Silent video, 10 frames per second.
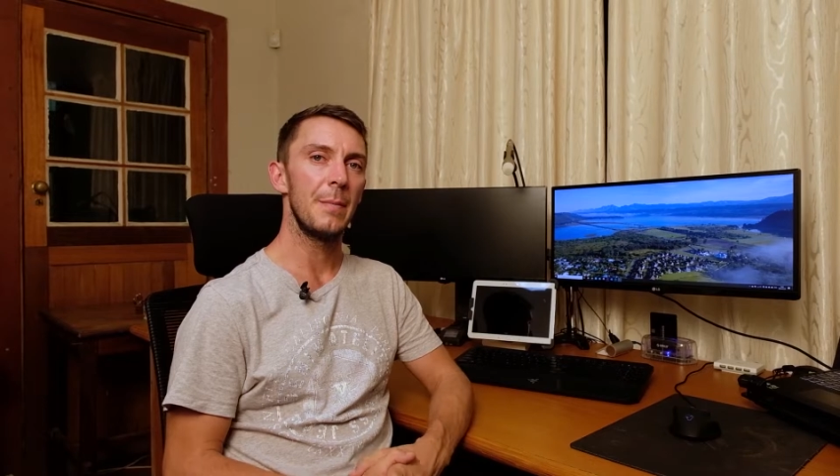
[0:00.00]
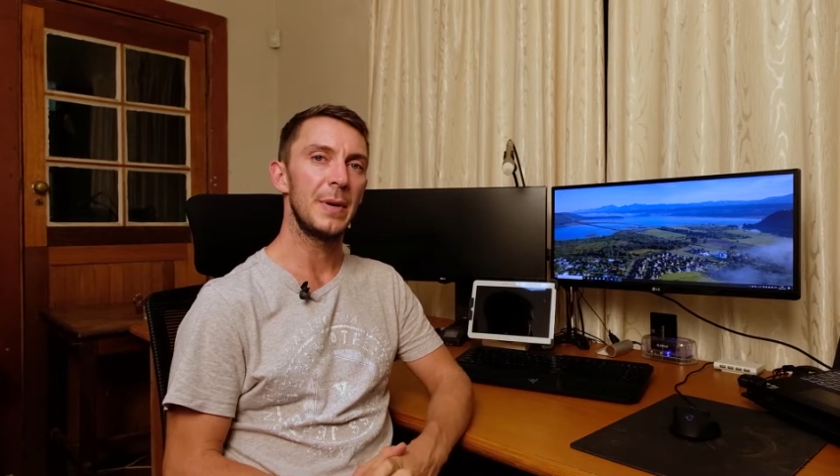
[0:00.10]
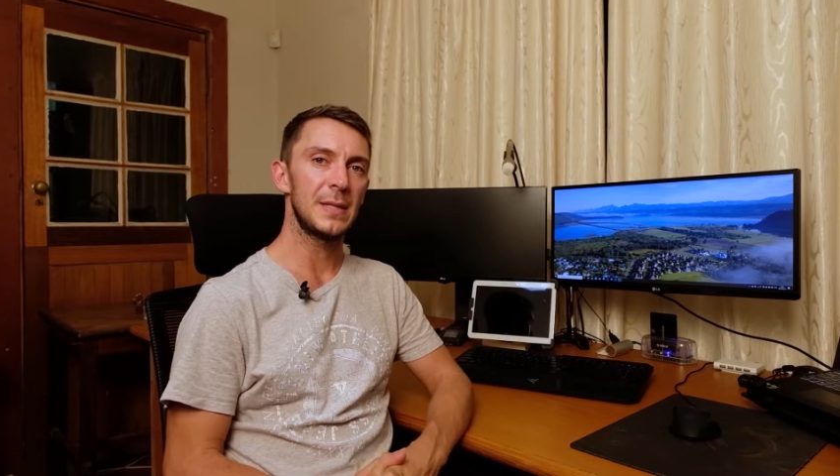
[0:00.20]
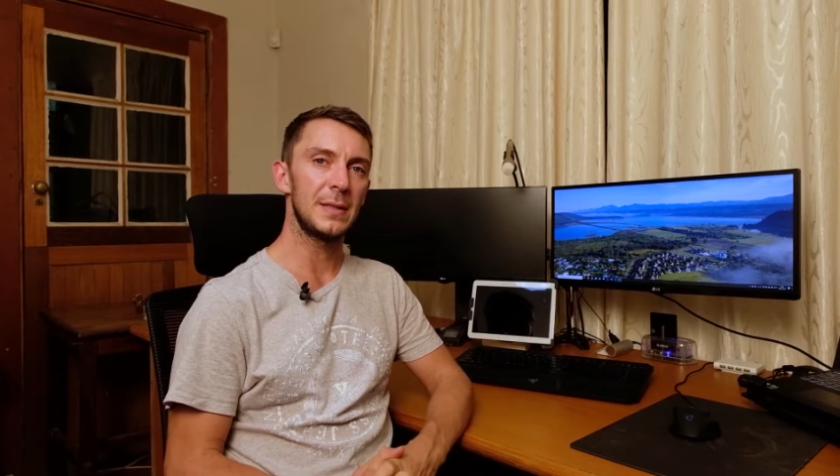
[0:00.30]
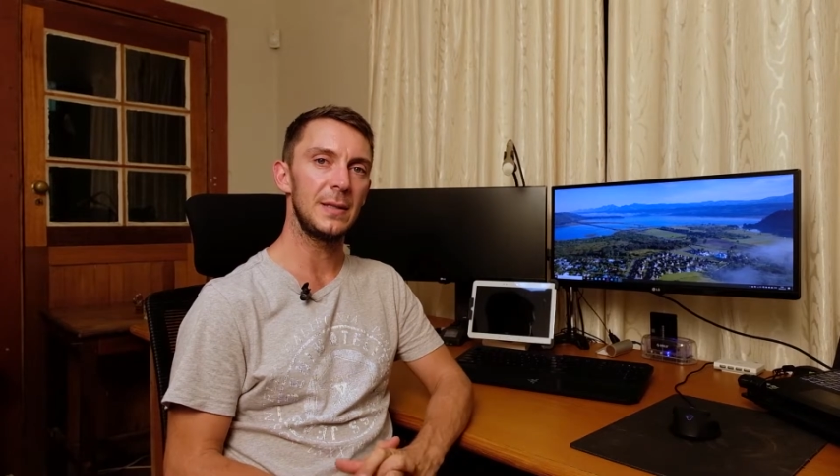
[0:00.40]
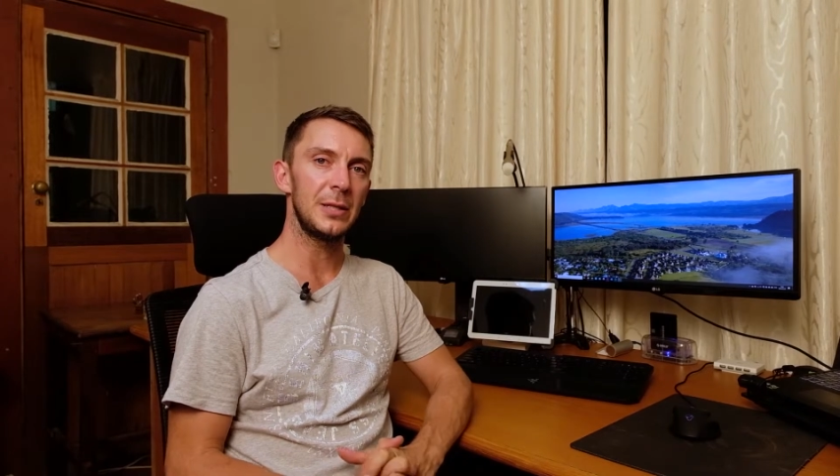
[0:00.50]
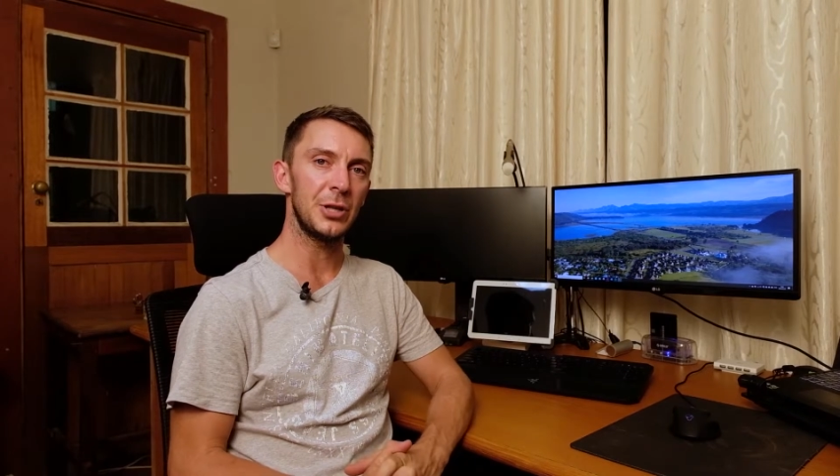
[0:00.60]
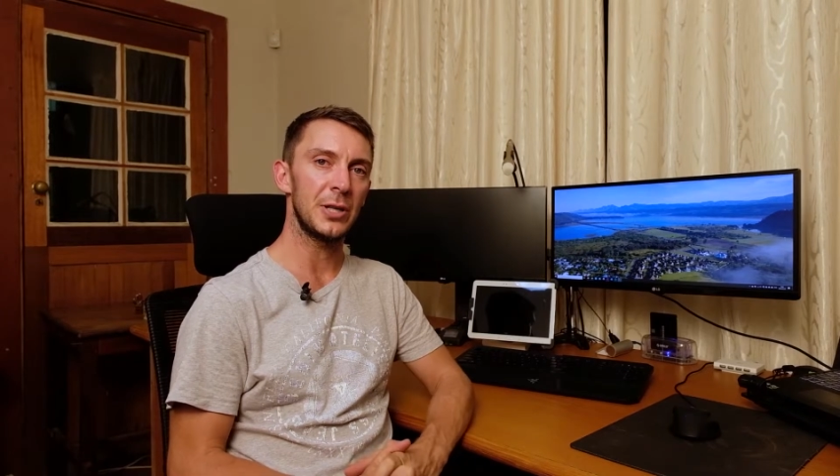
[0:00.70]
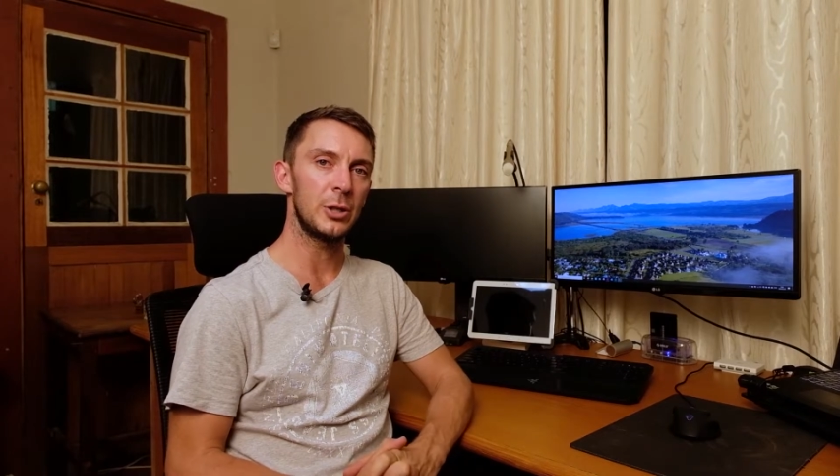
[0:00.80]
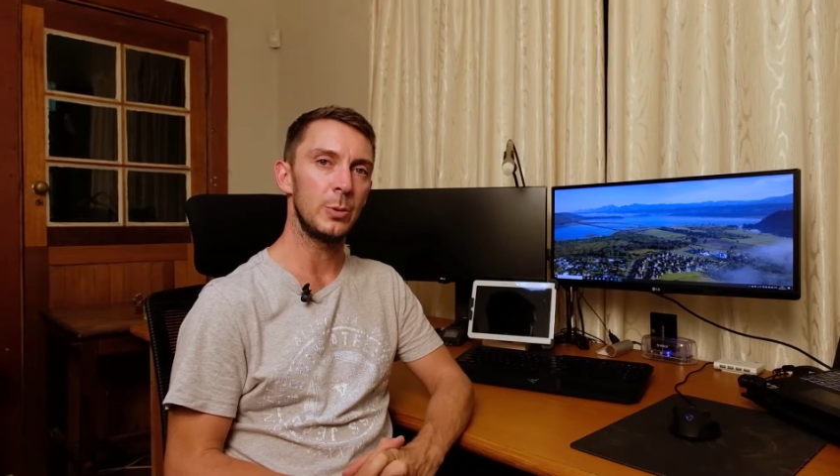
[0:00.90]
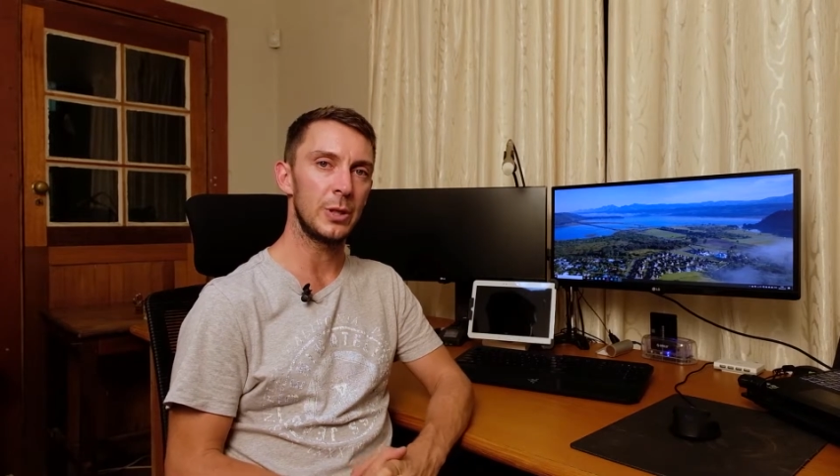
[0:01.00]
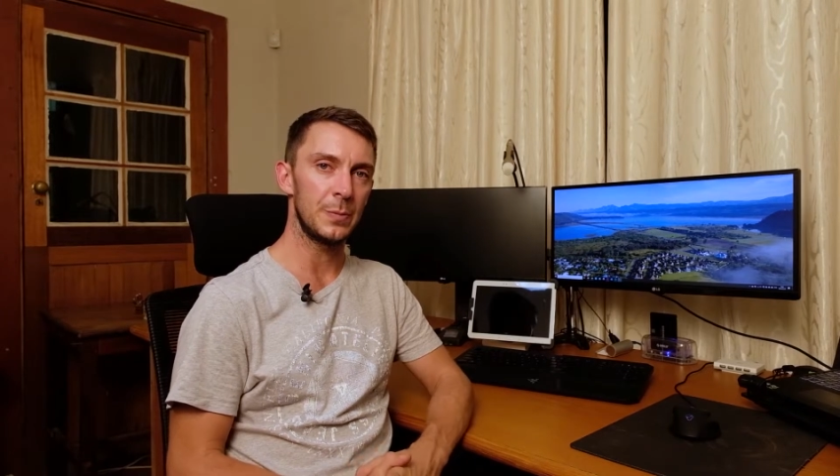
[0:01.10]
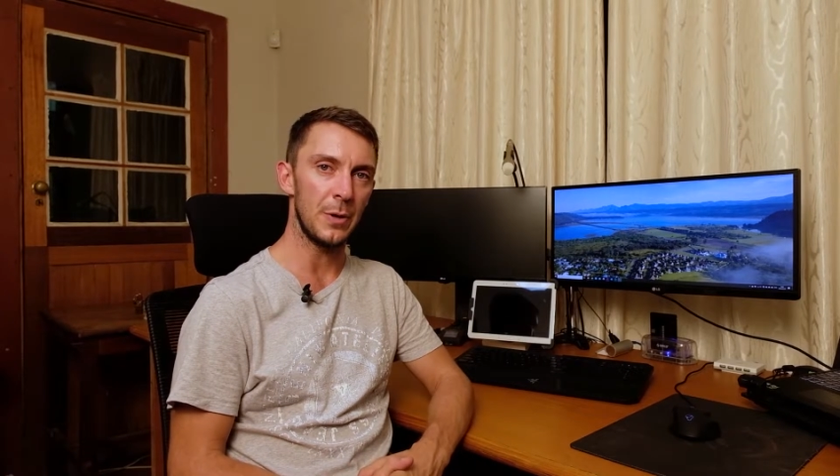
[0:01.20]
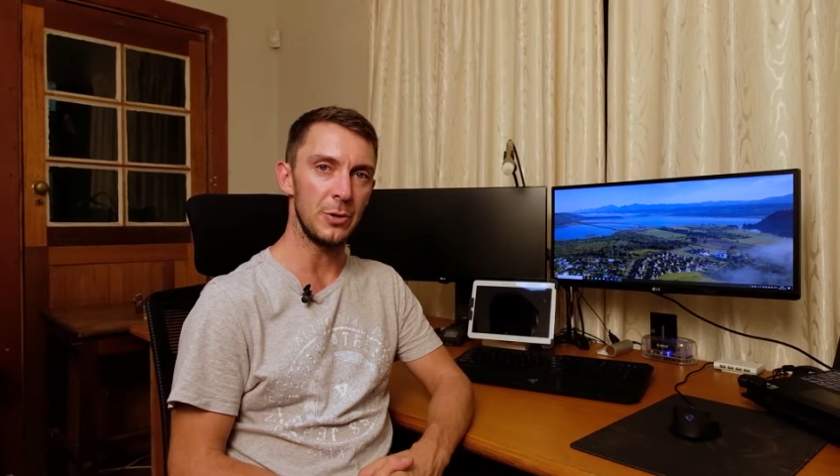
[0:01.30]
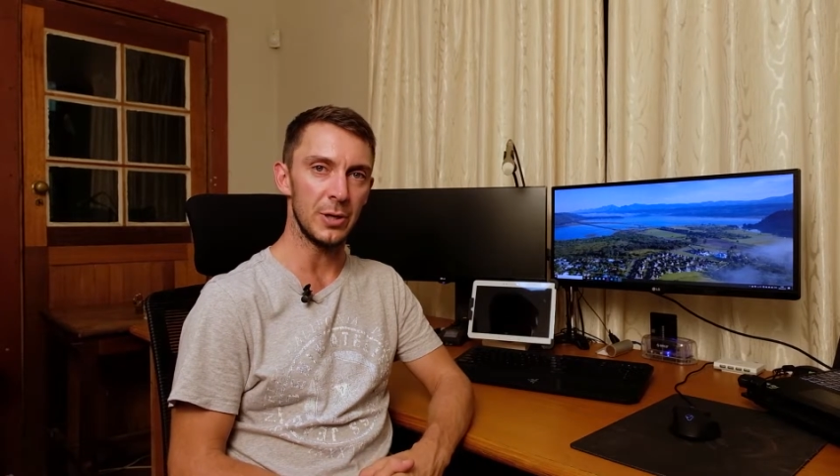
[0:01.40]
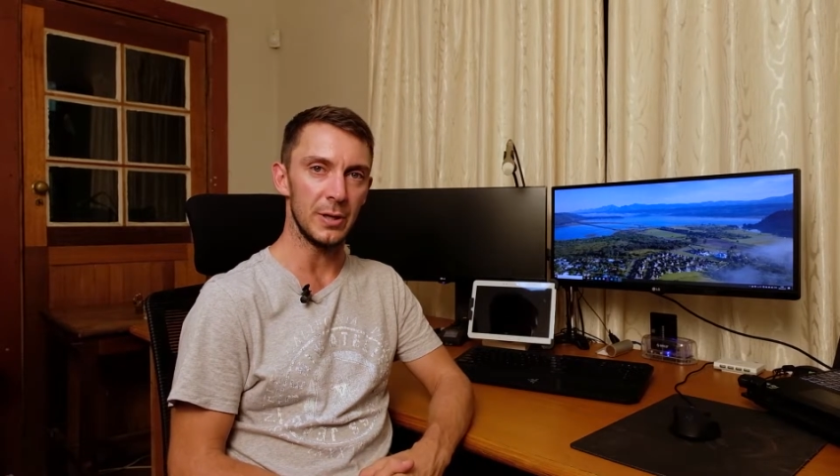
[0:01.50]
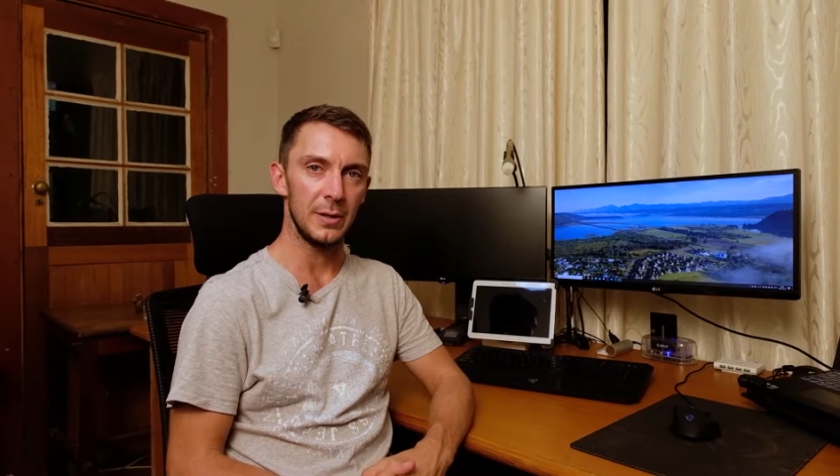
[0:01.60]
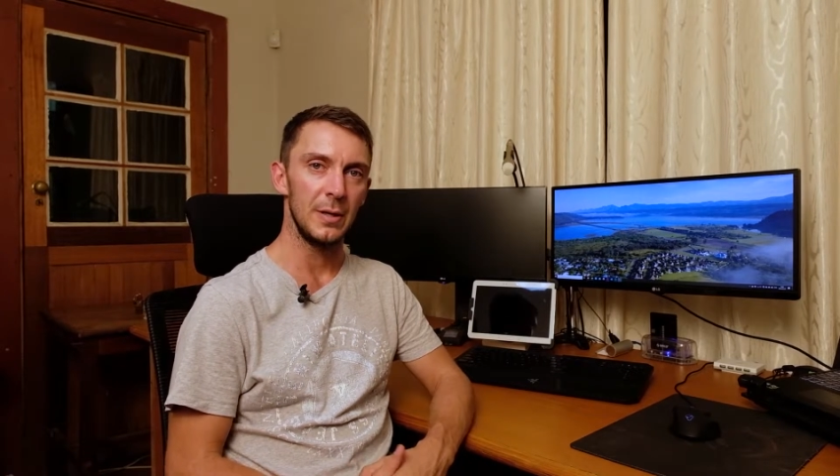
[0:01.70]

but still adjust your exposure.